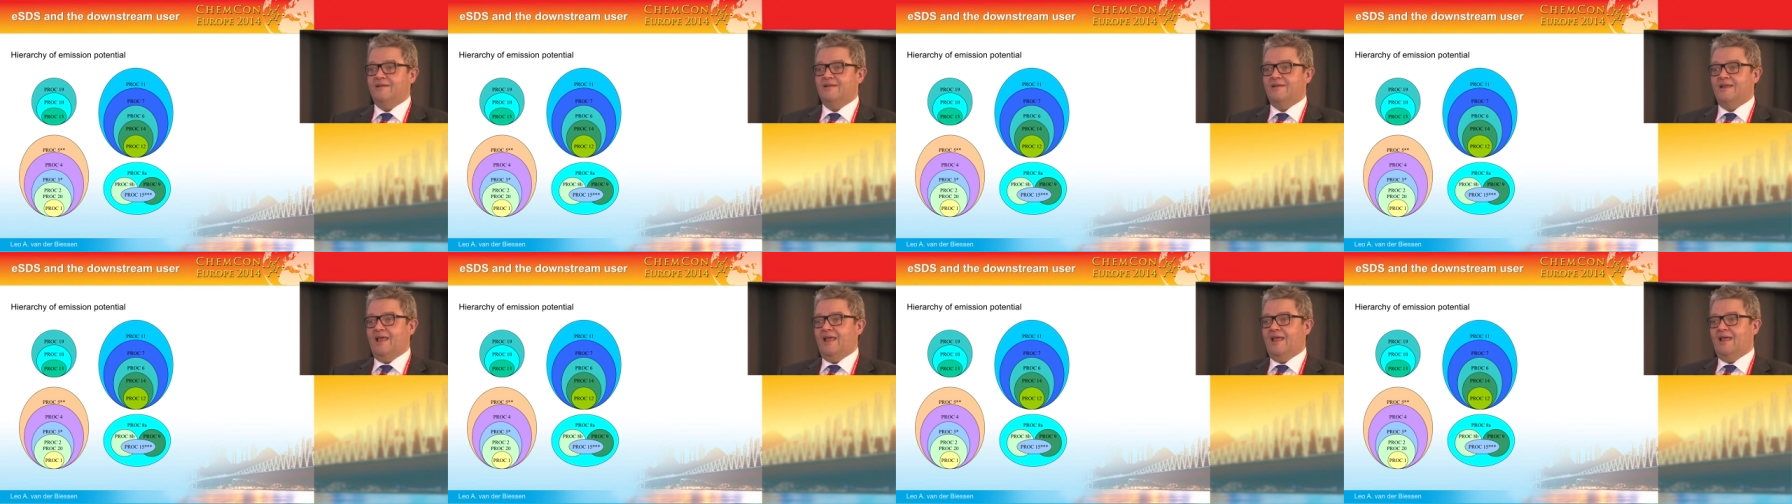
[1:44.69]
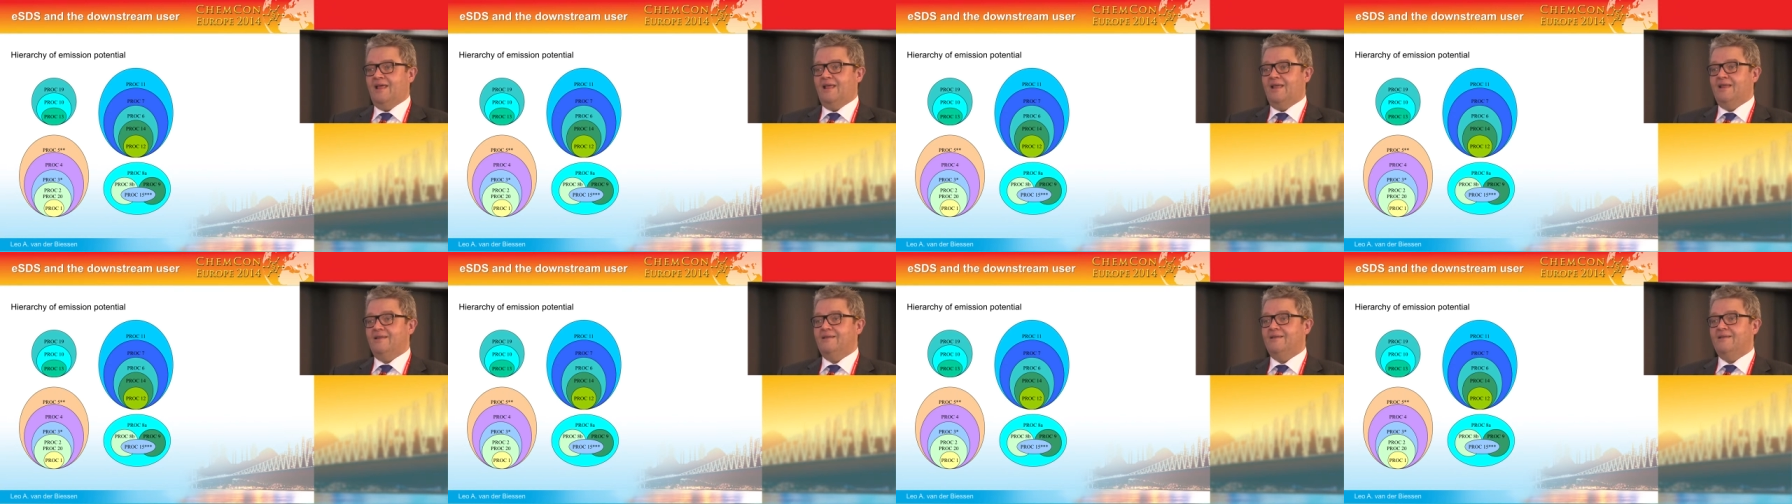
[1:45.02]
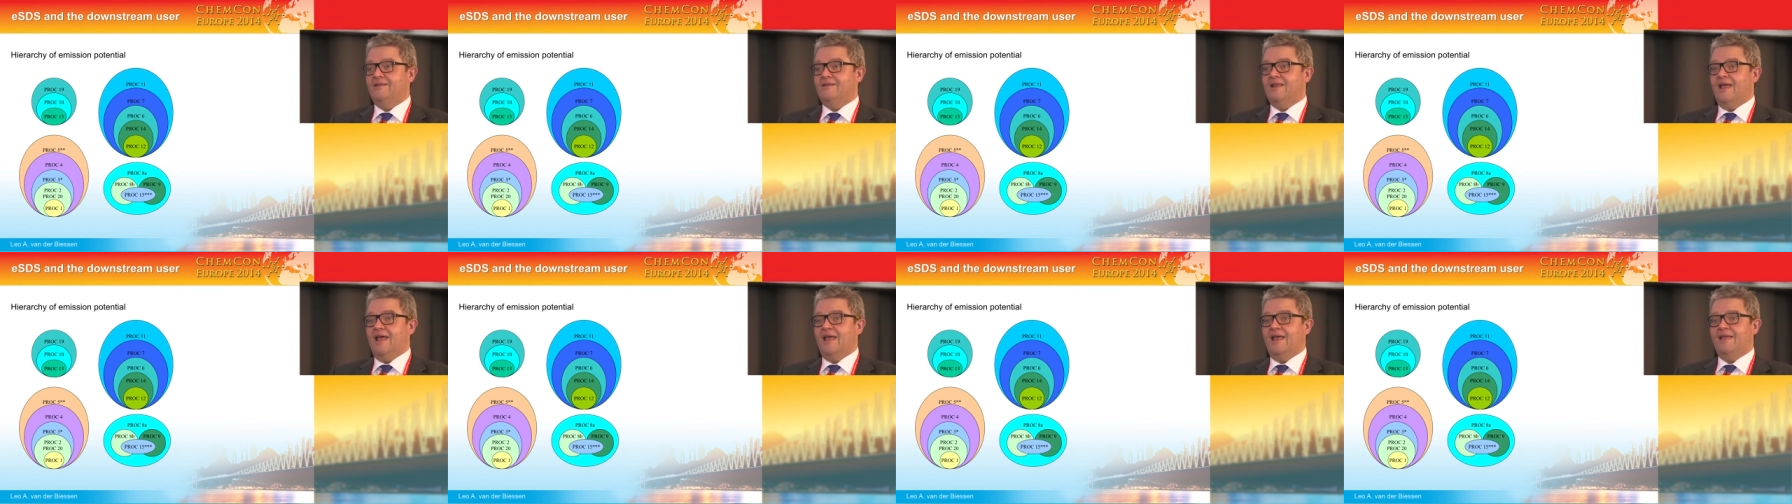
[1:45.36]

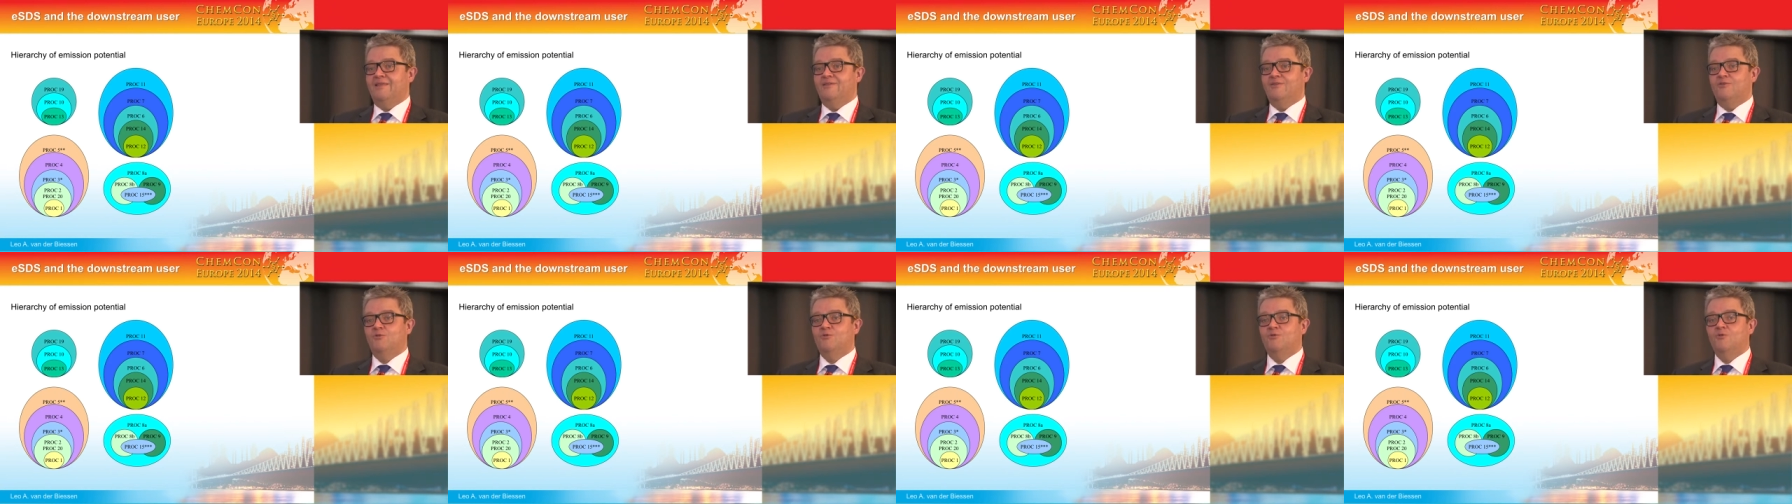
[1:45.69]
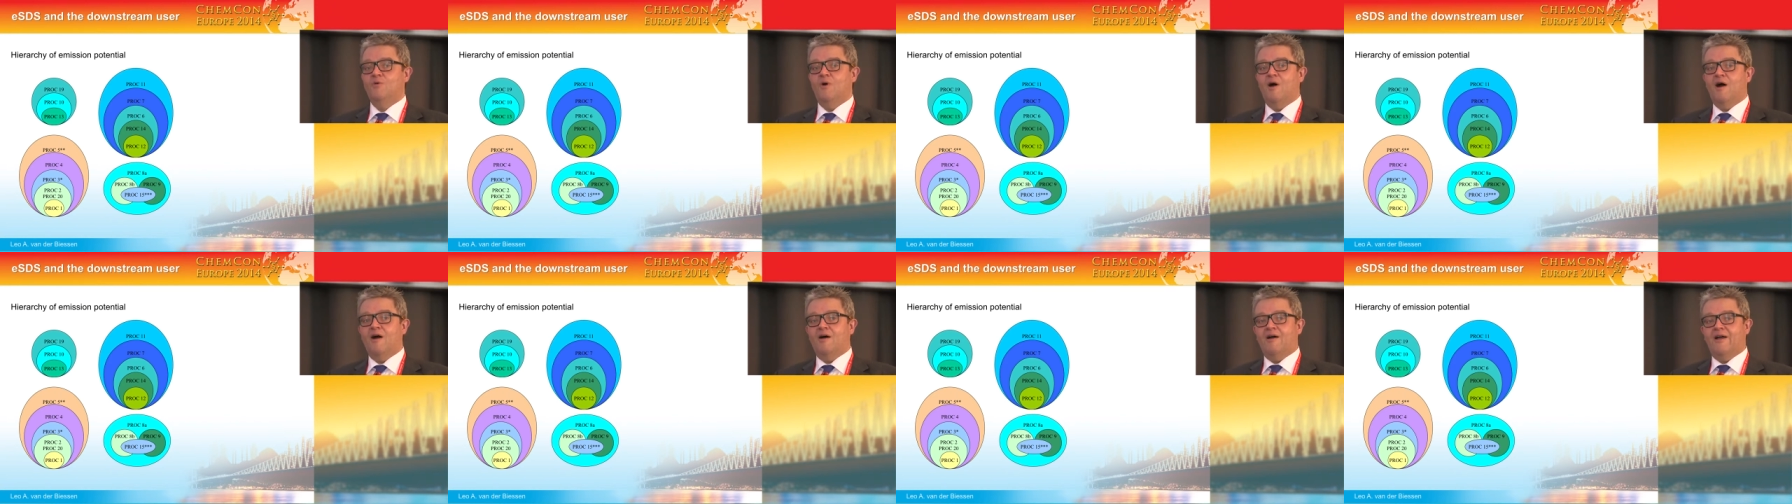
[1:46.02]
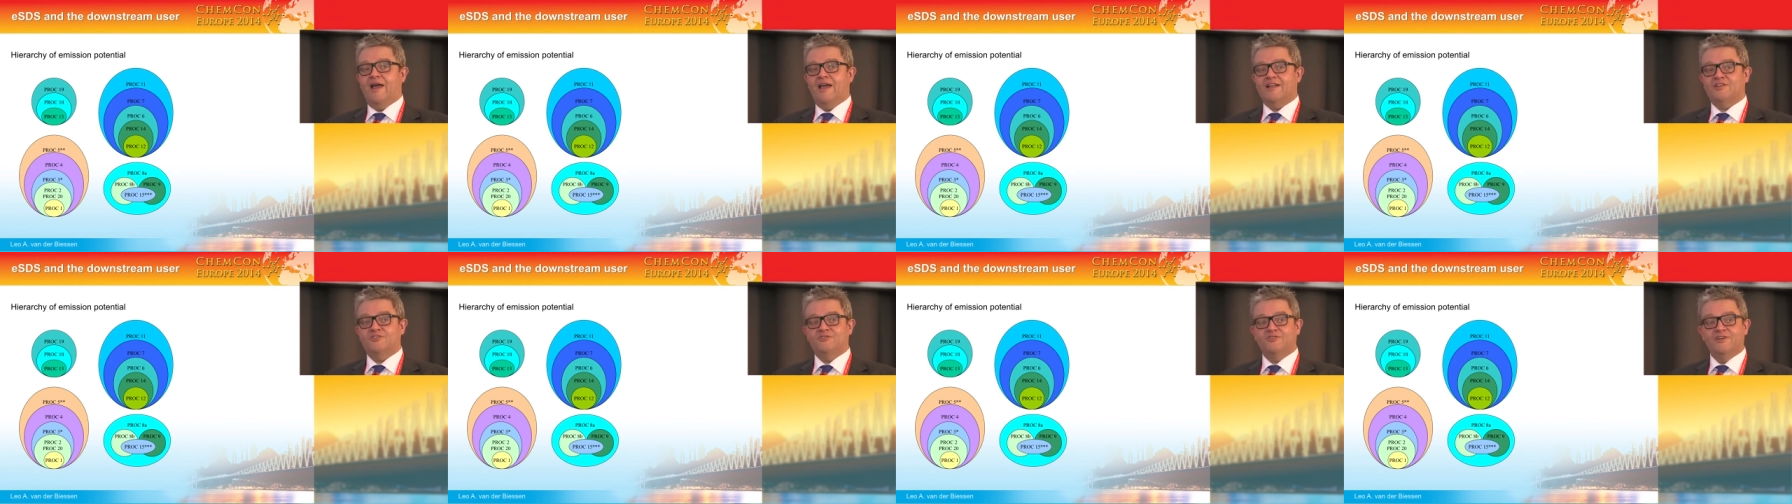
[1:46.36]
then, and you are
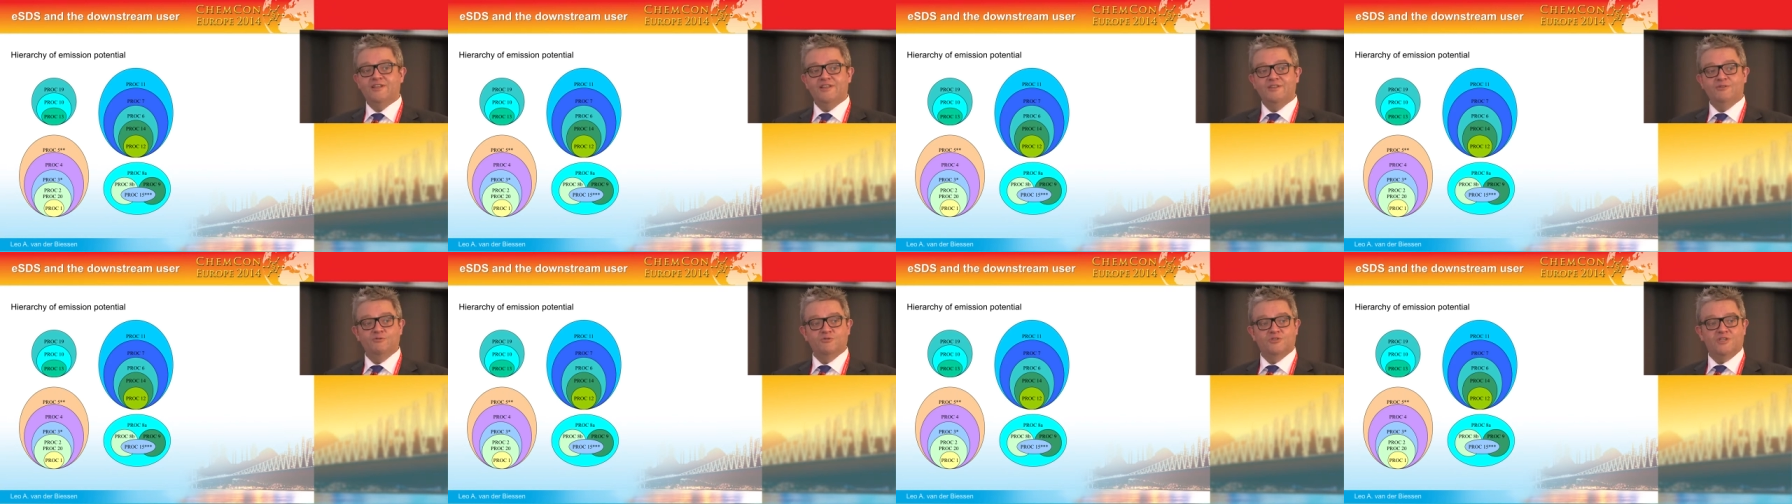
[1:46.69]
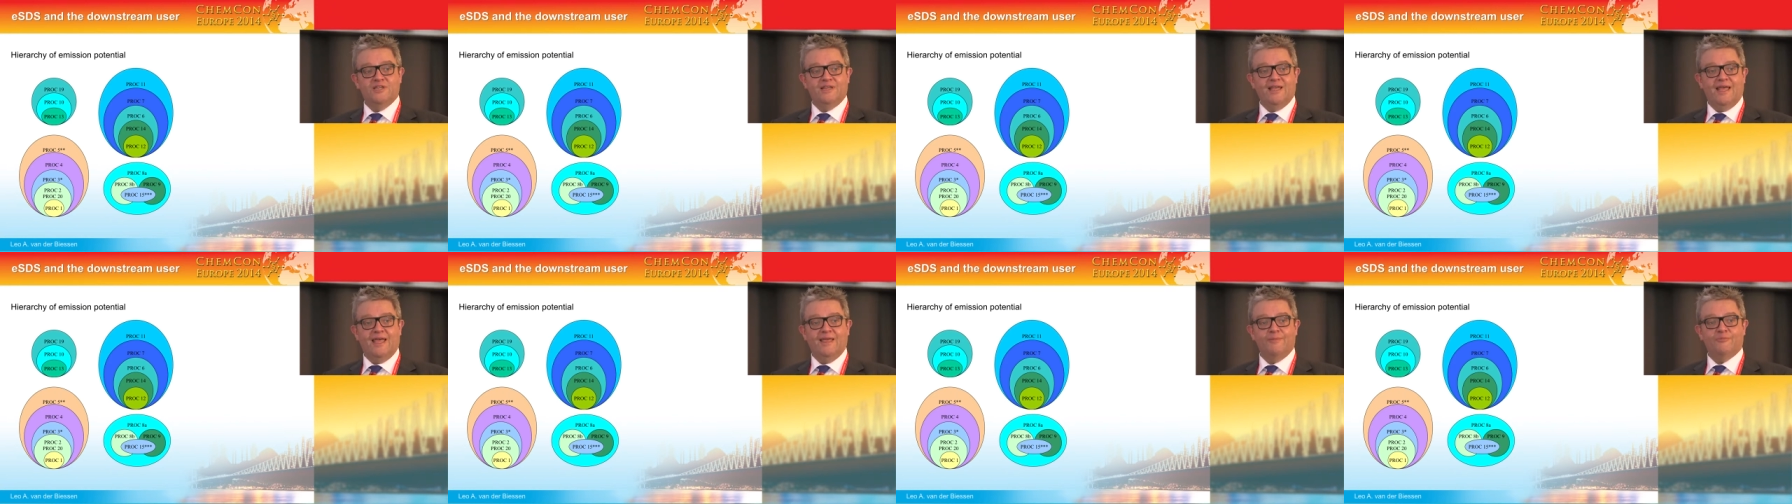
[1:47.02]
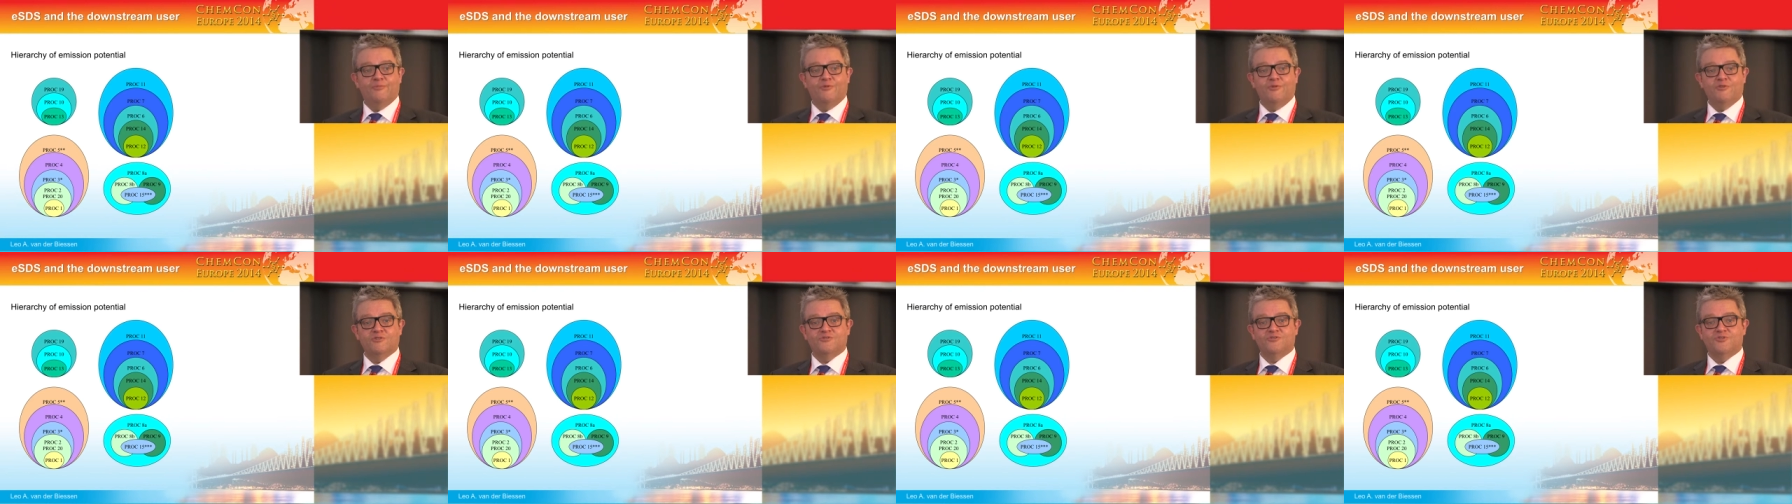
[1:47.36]
actually using a
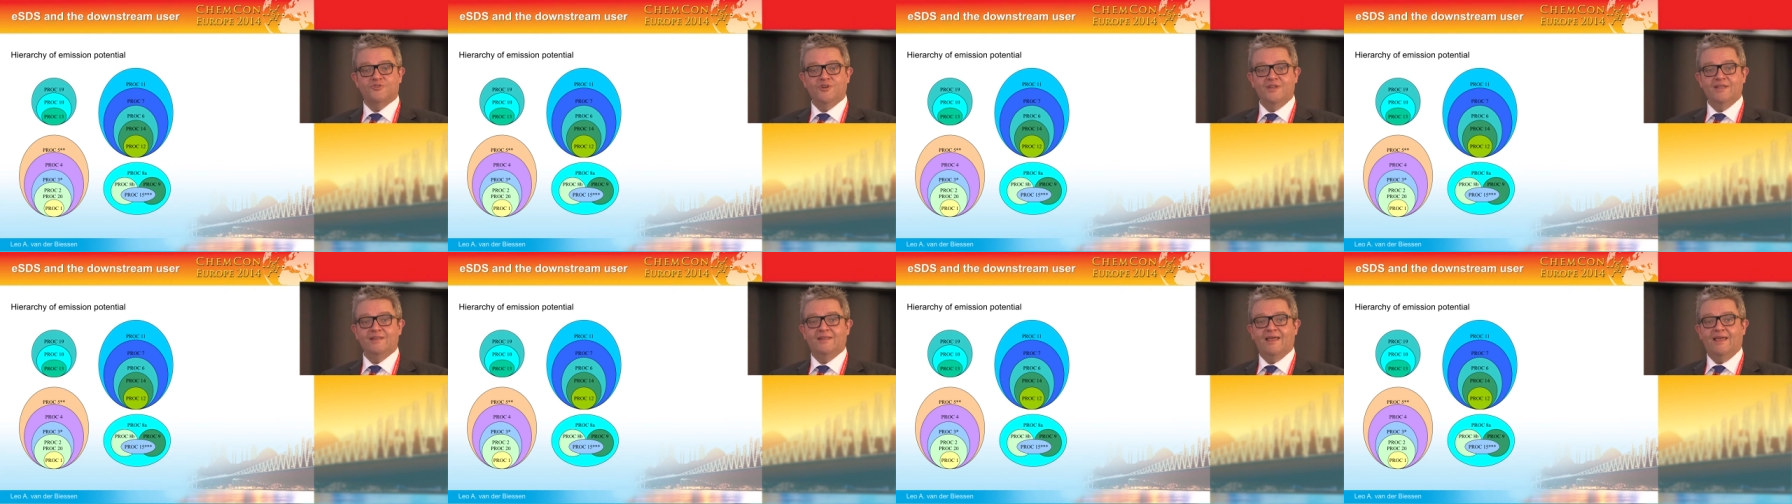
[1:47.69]
proc tree,